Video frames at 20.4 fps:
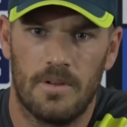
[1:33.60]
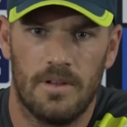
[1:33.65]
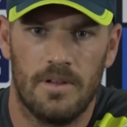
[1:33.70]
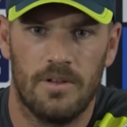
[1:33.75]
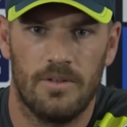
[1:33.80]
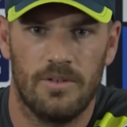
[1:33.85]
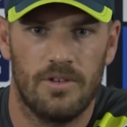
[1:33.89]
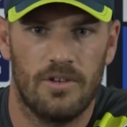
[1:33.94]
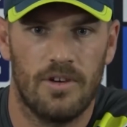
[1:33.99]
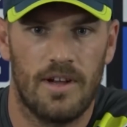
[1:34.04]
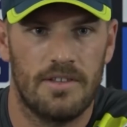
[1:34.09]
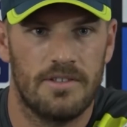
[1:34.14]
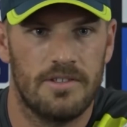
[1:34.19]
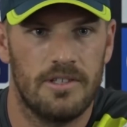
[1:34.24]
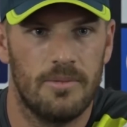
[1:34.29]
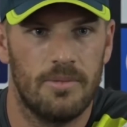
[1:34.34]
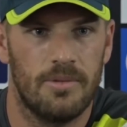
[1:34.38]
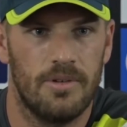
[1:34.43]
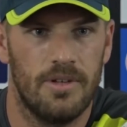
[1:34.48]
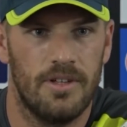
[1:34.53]
He was a great
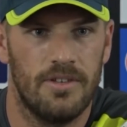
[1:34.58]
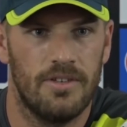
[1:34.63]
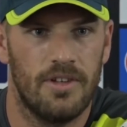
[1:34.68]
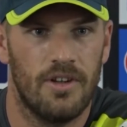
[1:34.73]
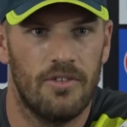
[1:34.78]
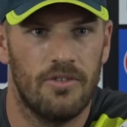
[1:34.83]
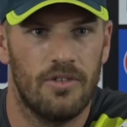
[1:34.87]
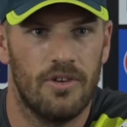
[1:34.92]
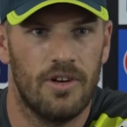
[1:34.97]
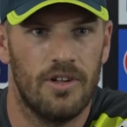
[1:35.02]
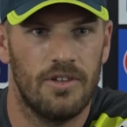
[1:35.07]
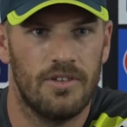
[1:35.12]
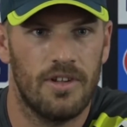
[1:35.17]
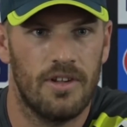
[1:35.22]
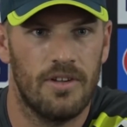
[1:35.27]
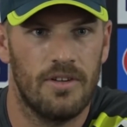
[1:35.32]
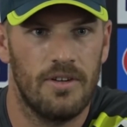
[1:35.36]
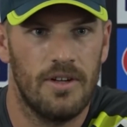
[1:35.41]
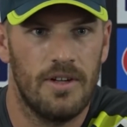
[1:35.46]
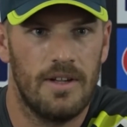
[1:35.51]
slipper in his own right,
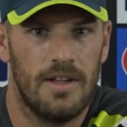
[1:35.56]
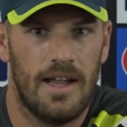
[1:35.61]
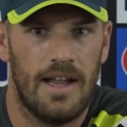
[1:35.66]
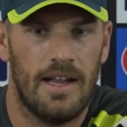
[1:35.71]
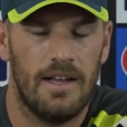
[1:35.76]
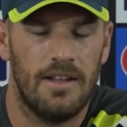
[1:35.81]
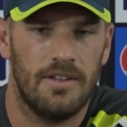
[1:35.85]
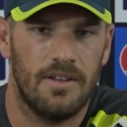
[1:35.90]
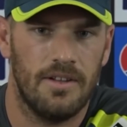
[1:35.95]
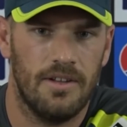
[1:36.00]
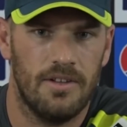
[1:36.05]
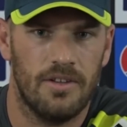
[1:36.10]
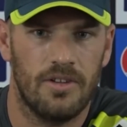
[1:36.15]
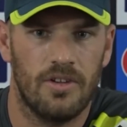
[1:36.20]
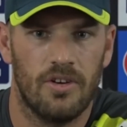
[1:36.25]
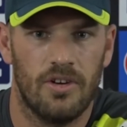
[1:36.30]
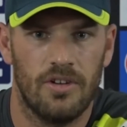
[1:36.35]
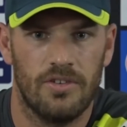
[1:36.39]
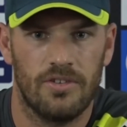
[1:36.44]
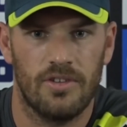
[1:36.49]
so anything that the
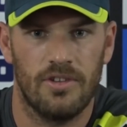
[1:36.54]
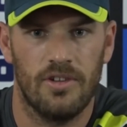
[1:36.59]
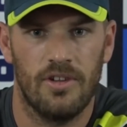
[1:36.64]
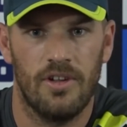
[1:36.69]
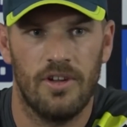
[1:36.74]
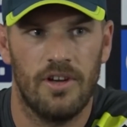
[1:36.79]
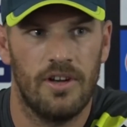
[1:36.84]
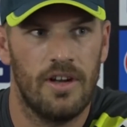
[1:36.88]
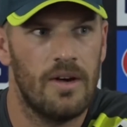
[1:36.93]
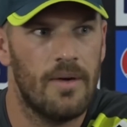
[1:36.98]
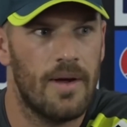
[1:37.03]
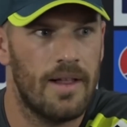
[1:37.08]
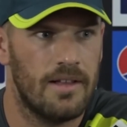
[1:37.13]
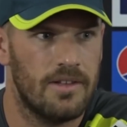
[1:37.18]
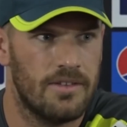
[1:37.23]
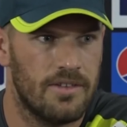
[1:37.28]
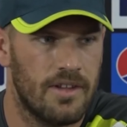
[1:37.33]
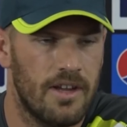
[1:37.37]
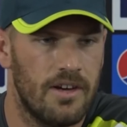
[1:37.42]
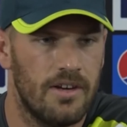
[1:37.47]
guys can learn. I know
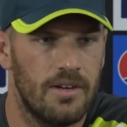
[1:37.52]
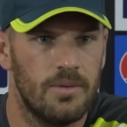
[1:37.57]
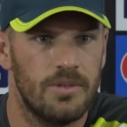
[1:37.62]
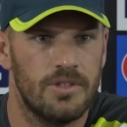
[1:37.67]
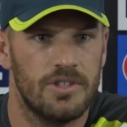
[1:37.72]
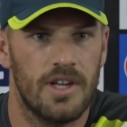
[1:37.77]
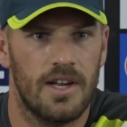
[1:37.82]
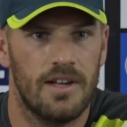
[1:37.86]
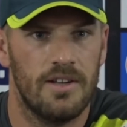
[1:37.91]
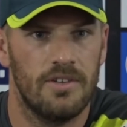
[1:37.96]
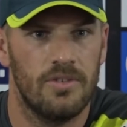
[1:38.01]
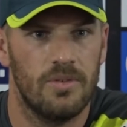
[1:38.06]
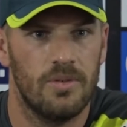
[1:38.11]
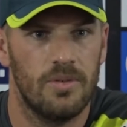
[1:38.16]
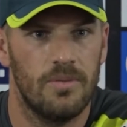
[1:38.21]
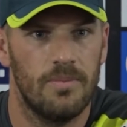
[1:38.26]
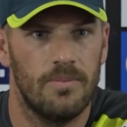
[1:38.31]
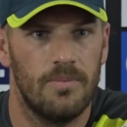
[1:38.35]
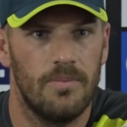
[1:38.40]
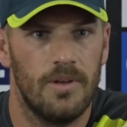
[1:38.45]
Alex Carey was chatting
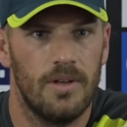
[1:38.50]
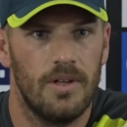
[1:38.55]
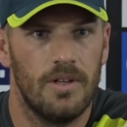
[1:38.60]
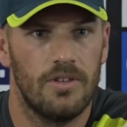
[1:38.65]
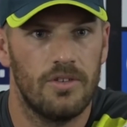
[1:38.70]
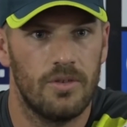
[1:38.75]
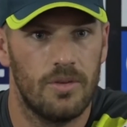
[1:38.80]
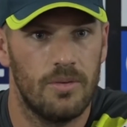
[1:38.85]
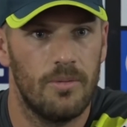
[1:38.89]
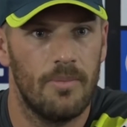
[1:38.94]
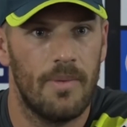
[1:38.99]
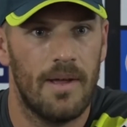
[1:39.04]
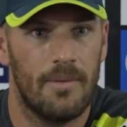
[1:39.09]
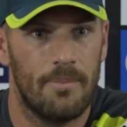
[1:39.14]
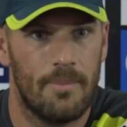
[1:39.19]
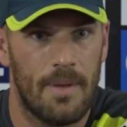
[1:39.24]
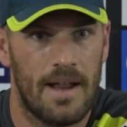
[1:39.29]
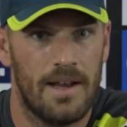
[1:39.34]
to him about